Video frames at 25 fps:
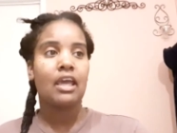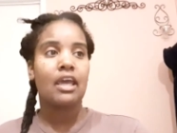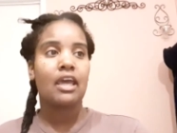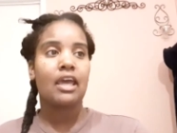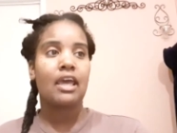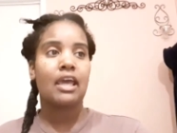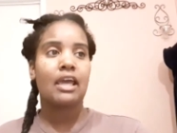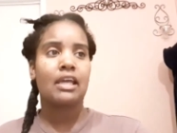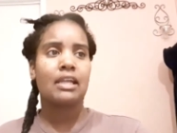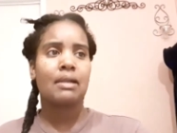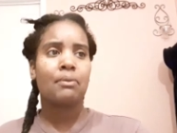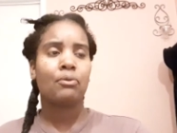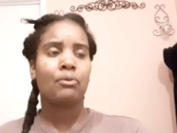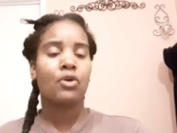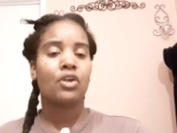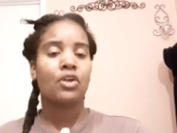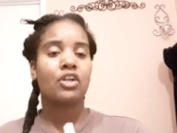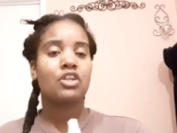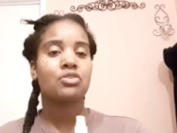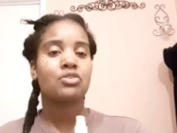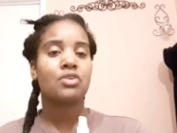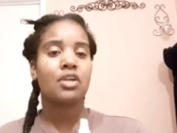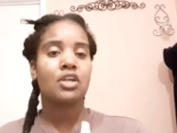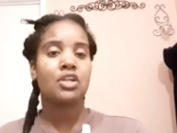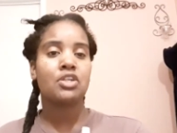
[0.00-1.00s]
And I'm going to
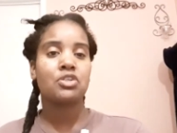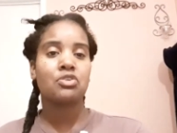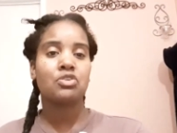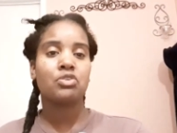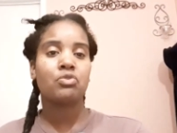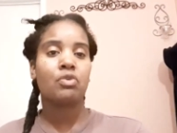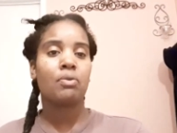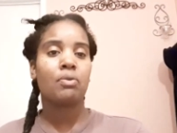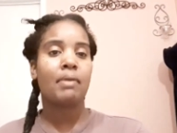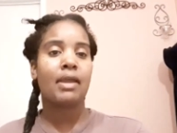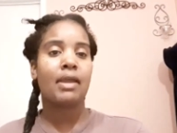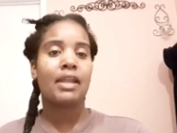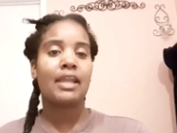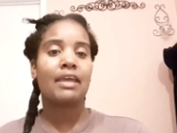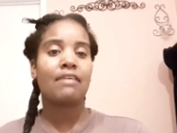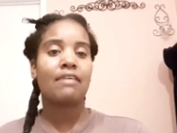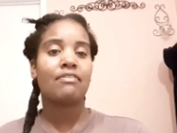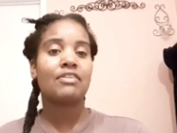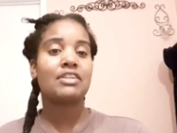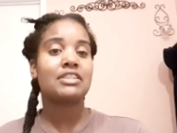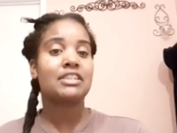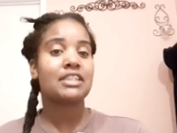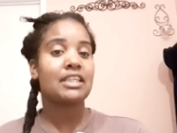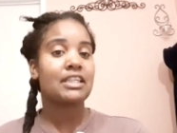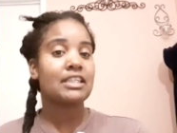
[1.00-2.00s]
try to do the remaining of the
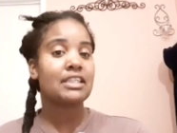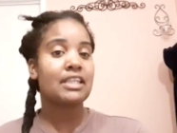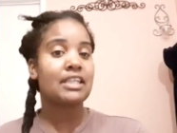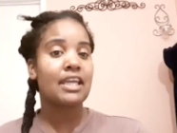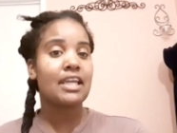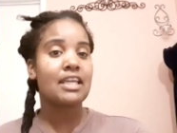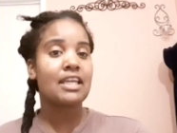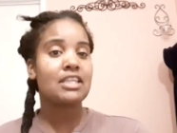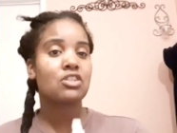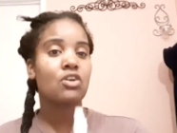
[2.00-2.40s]
10 days